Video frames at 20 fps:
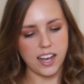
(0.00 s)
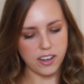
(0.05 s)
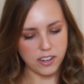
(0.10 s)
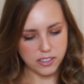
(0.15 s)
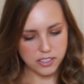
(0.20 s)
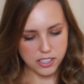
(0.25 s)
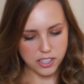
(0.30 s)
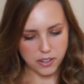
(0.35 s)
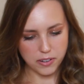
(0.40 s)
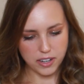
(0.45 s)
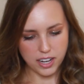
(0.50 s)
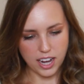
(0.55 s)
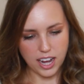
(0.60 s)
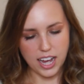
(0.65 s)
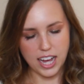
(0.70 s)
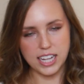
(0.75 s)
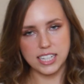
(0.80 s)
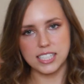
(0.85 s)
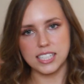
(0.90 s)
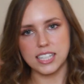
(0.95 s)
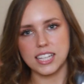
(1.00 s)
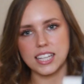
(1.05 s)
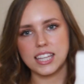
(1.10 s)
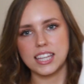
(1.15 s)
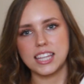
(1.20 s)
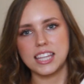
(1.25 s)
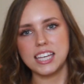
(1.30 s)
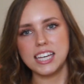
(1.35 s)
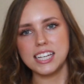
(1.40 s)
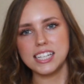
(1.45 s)
I also got
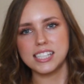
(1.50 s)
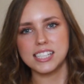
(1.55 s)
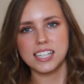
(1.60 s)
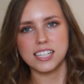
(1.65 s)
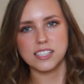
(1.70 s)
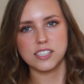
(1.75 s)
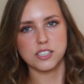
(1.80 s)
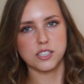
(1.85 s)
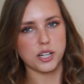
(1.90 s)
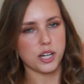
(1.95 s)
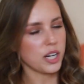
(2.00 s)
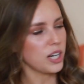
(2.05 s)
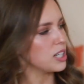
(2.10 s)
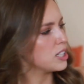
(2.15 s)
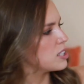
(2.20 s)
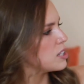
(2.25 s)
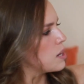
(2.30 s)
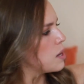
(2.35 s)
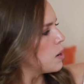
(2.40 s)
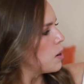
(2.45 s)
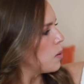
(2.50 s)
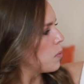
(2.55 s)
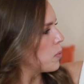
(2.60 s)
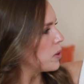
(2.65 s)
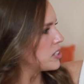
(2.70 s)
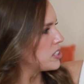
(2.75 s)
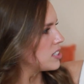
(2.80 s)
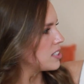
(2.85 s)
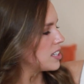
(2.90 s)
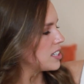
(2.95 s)
this skirt,
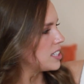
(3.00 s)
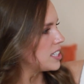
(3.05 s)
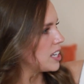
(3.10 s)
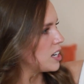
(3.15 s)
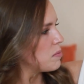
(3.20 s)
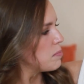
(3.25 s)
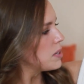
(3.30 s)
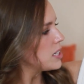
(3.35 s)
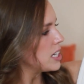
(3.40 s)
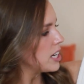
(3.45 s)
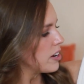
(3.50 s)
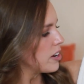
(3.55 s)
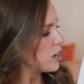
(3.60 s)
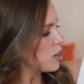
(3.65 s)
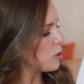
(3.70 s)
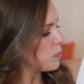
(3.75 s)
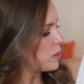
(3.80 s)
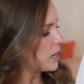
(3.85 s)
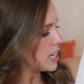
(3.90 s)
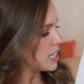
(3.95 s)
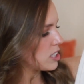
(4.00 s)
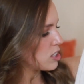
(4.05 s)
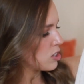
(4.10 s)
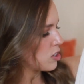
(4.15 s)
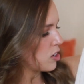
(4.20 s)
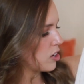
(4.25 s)
which is a denim material, but it's